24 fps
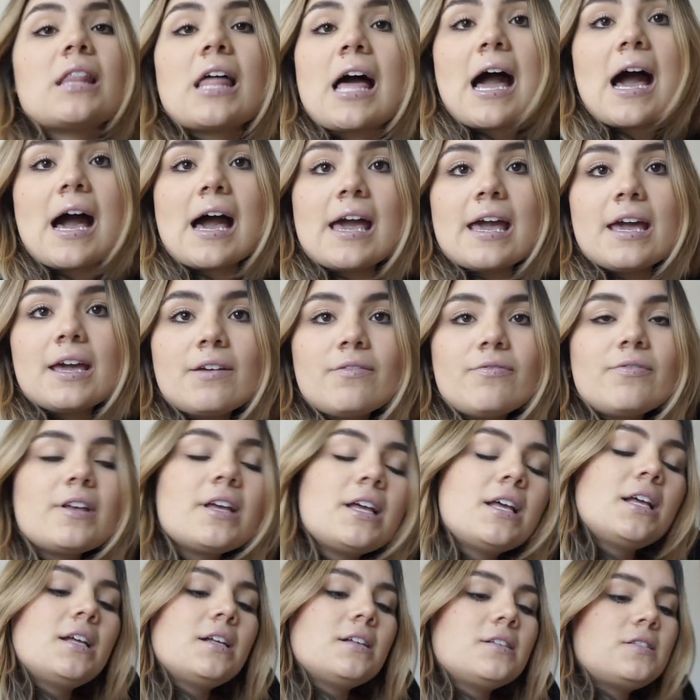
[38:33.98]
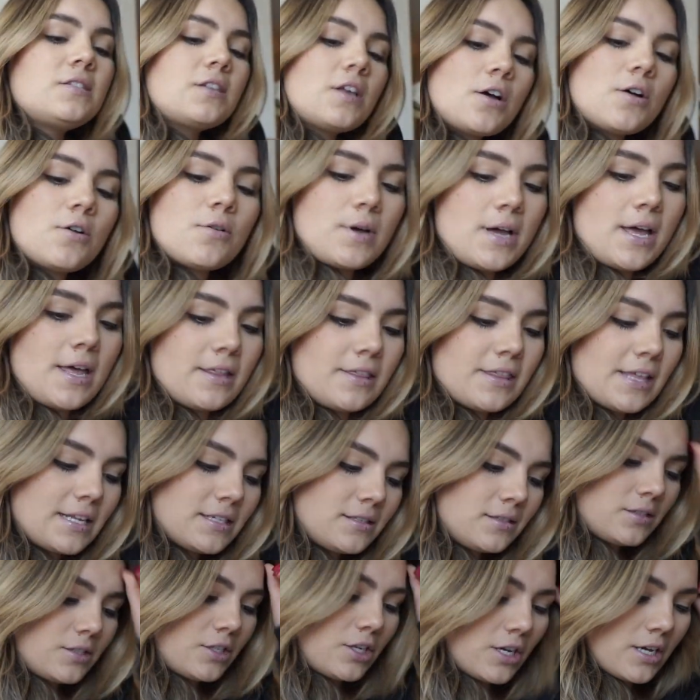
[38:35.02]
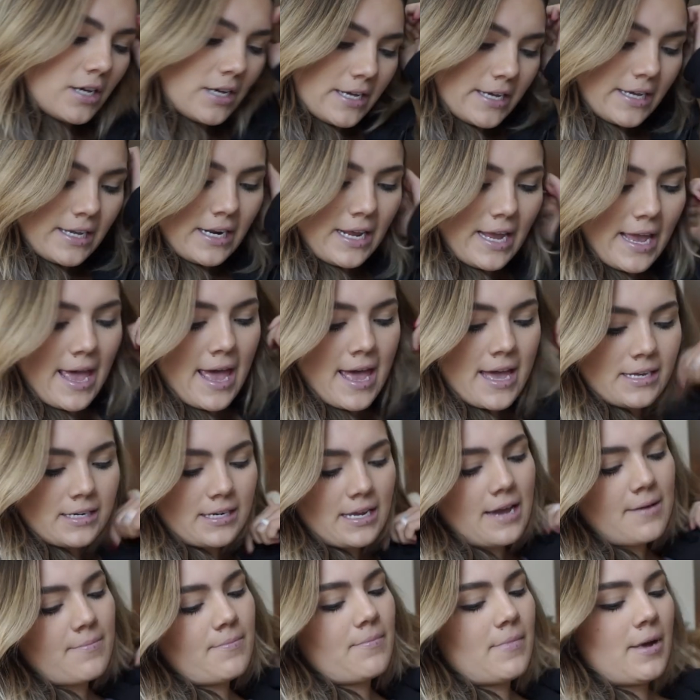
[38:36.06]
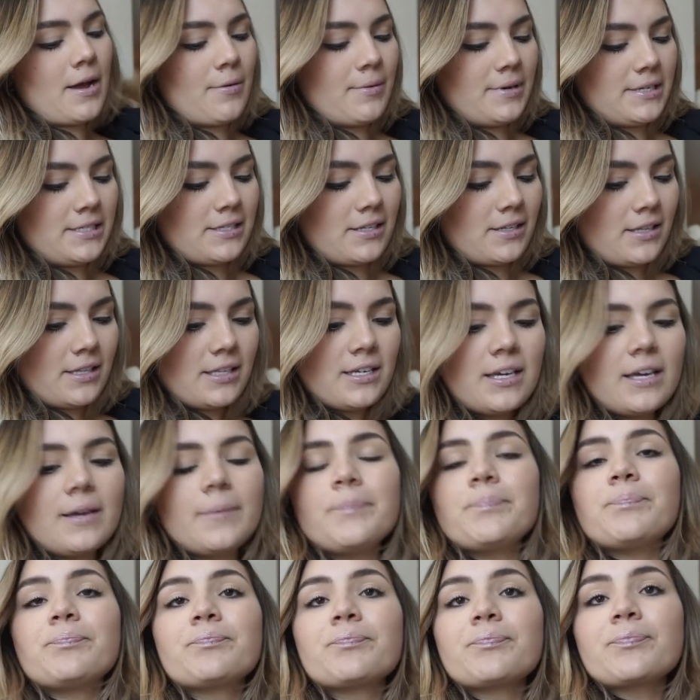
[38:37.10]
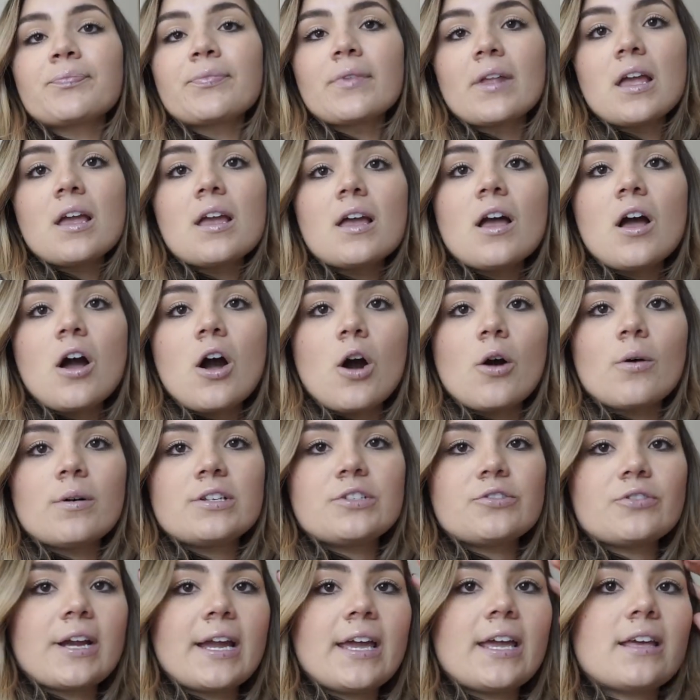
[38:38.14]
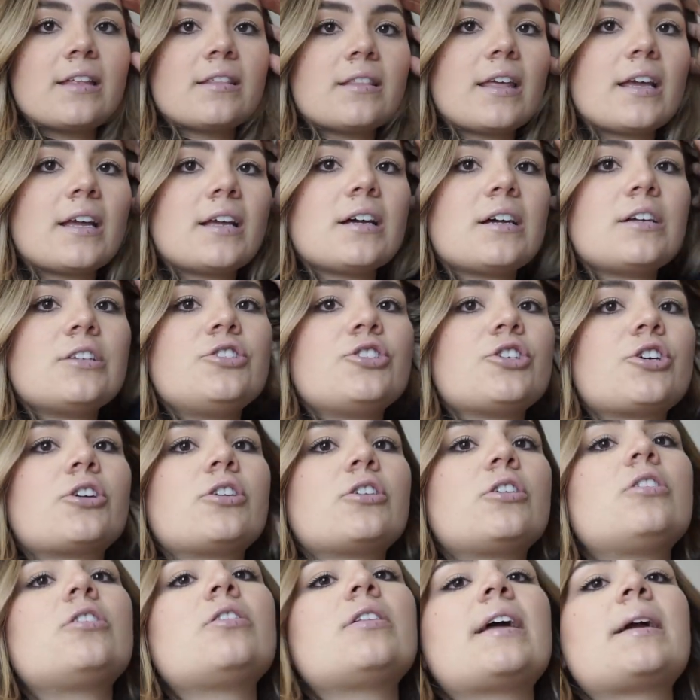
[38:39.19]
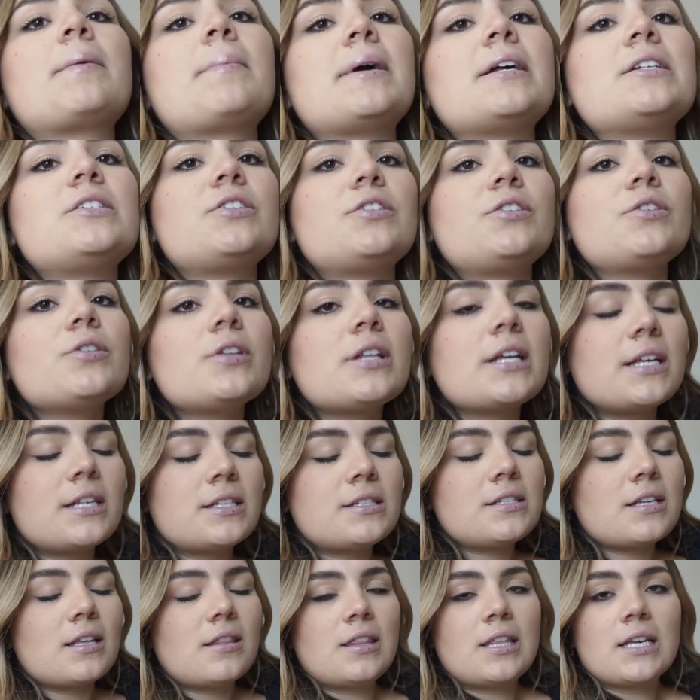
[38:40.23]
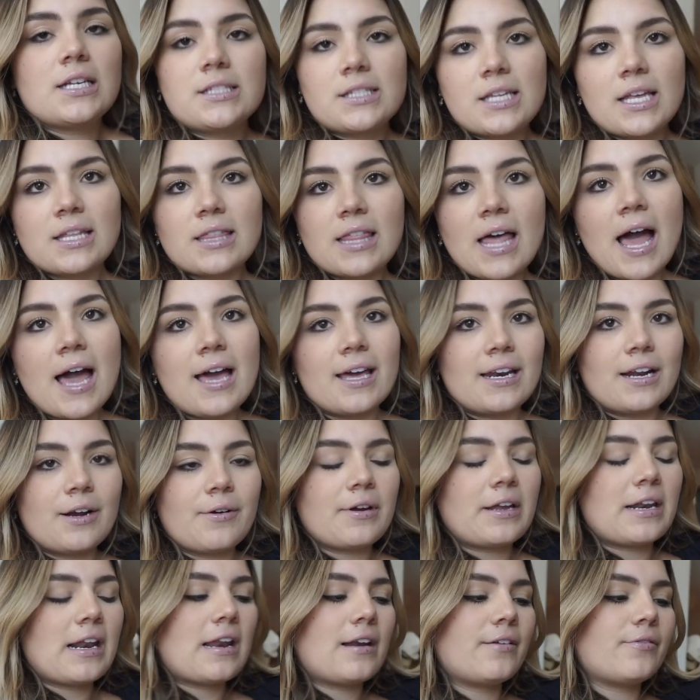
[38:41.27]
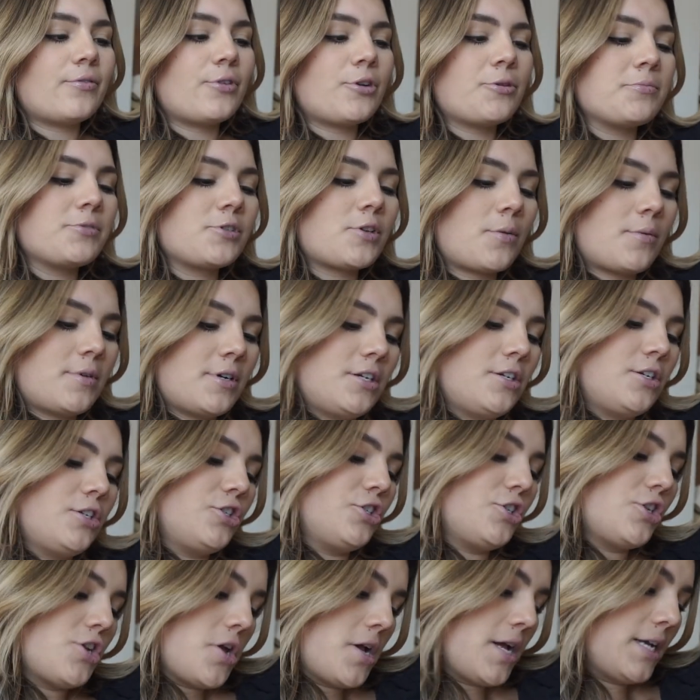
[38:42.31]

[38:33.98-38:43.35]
live. So that's good. And I recently always write in like a journal, like my to-do list and things like that. And I ran out of room, so I wanted to show you